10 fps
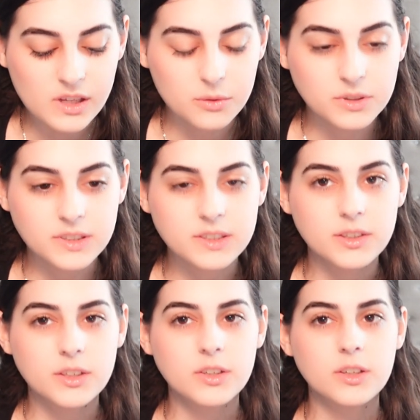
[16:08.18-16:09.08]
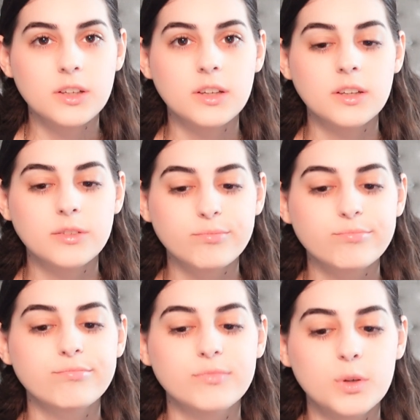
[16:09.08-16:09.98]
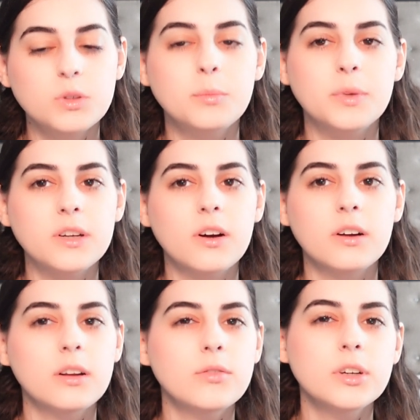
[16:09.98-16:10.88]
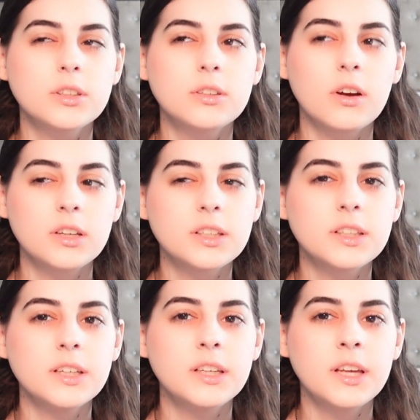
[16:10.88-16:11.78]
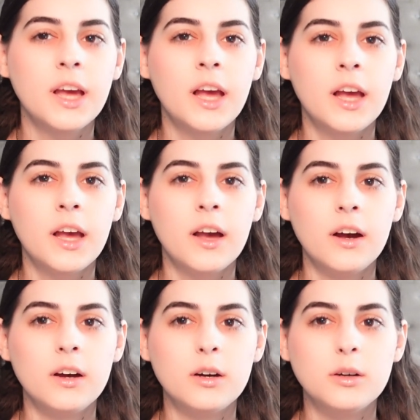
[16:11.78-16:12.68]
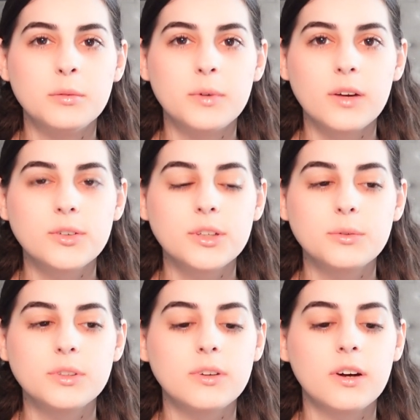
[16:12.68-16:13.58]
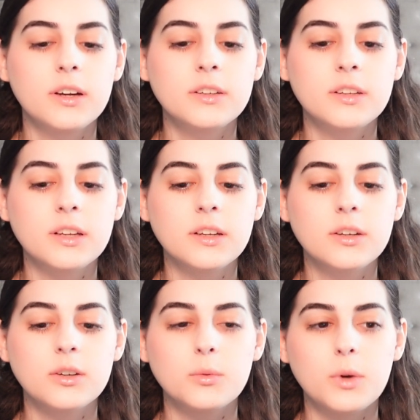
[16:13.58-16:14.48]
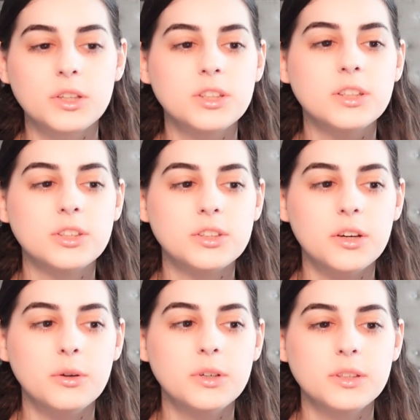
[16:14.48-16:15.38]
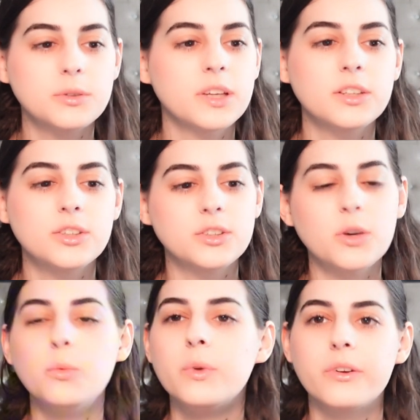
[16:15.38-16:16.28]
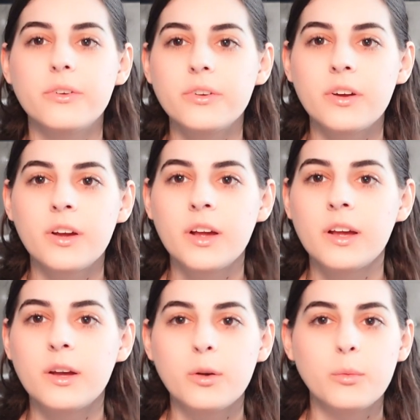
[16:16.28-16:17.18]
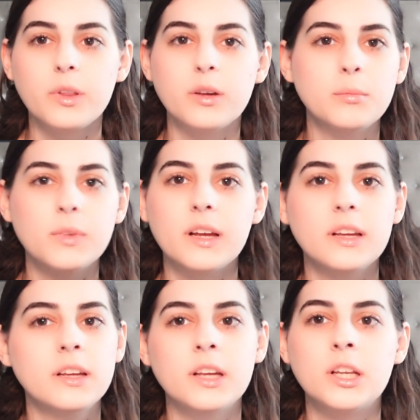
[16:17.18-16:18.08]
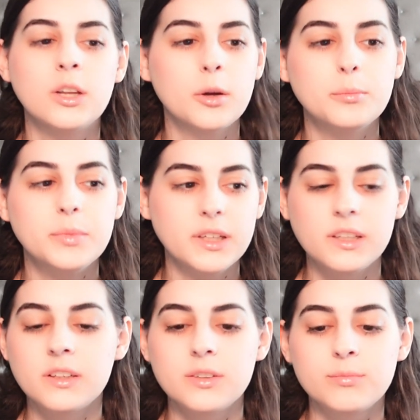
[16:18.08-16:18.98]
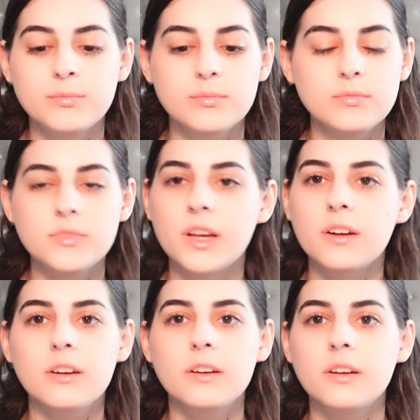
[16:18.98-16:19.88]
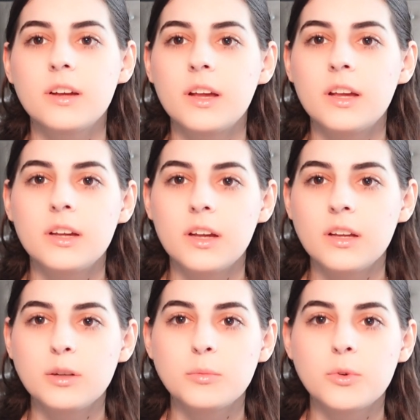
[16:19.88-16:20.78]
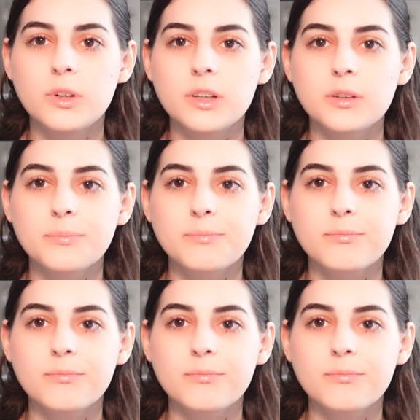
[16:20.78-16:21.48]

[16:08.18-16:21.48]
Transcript: it was a bit hard at first, honestly, after he was gone, like, watching this show, because it was like so weird with him, like, not being there anymore.